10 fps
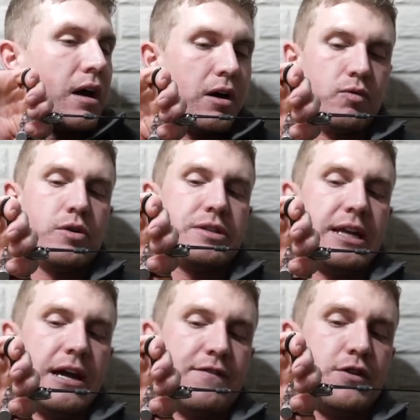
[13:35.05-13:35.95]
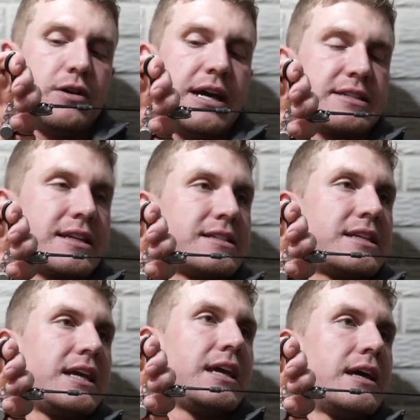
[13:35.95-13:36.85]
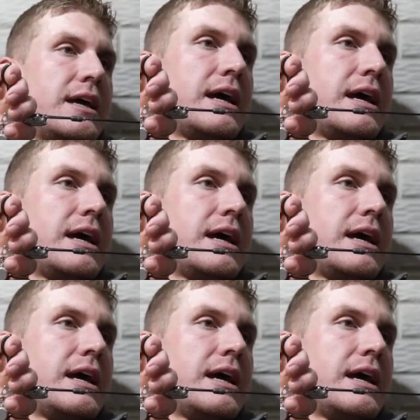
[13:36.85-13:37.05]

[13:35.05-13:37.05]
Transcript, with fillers: I'll rotate out for you guys can see.